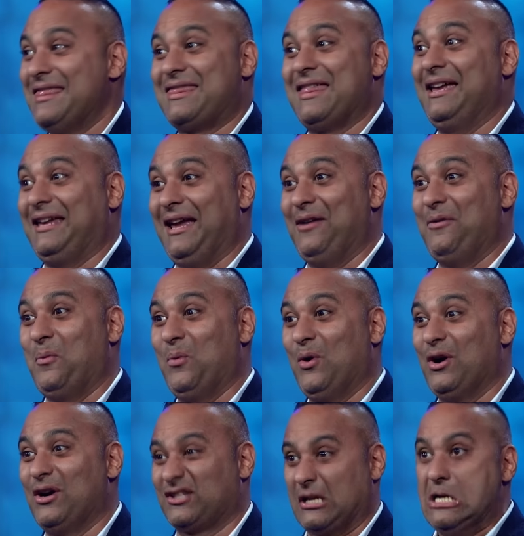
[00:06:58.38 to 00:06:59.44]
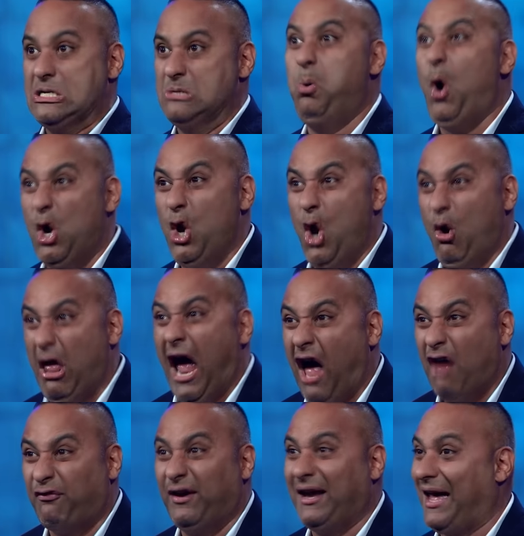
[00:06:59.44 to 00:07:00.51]
they get worse. "What are you
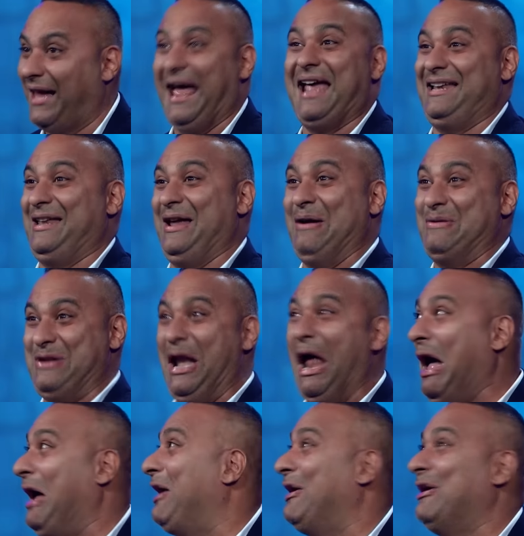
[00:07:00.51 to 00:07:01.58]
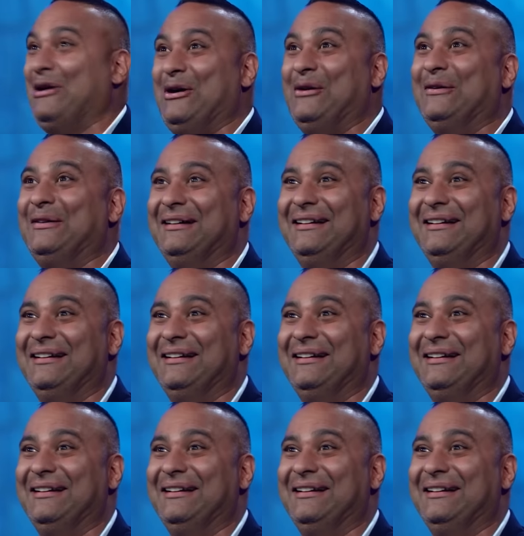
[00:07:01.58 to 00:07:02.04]
laughing at?" "I don't know.